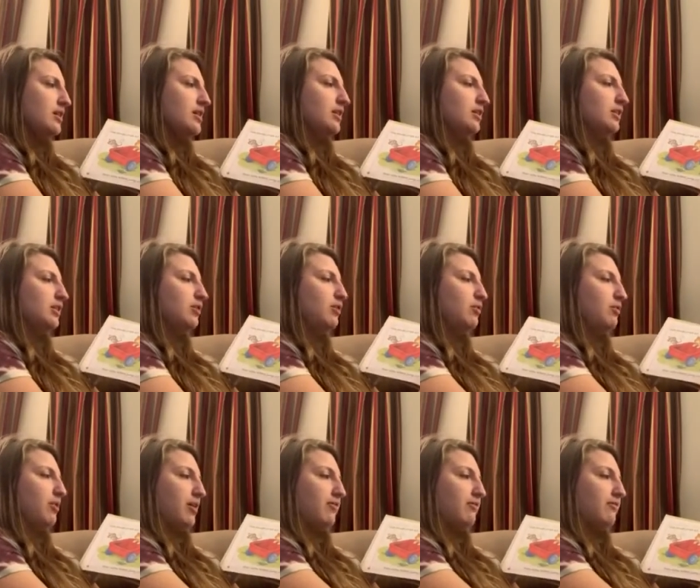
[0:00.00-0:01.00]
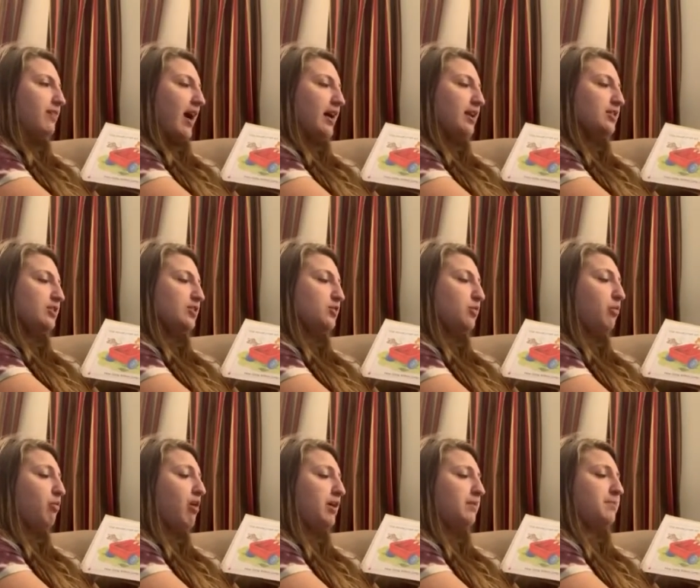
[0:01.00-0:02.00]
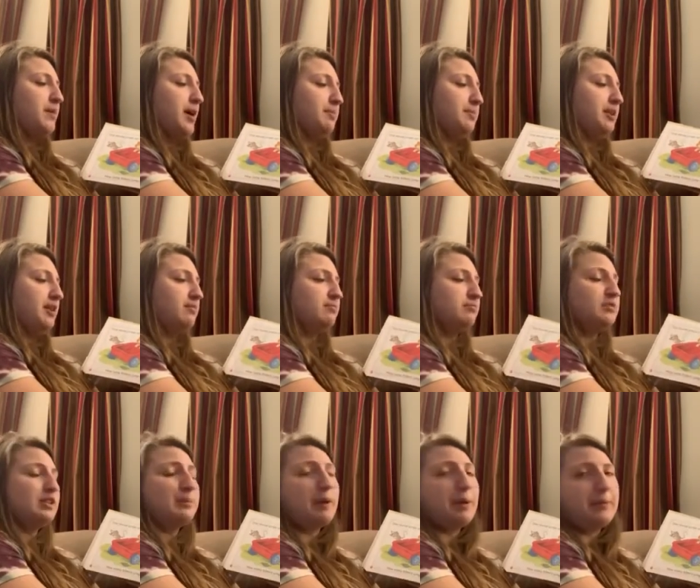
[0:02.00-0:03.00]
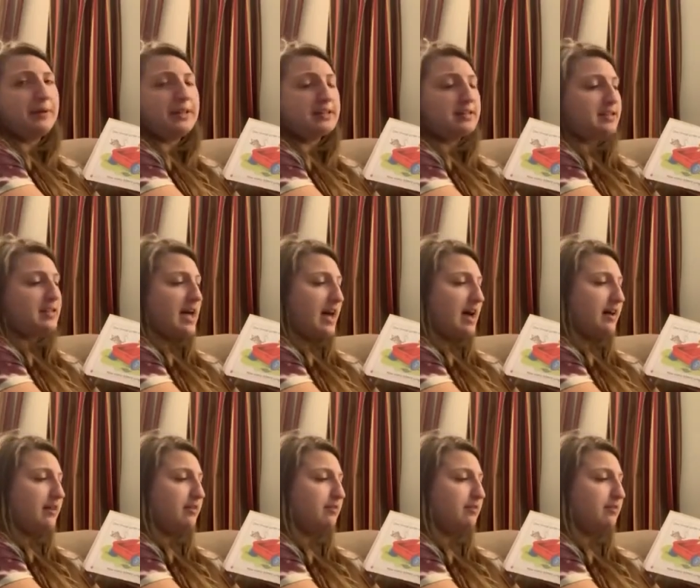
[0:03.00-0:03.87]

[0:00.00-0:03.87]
Little one finds one puppy. The puppy is sad.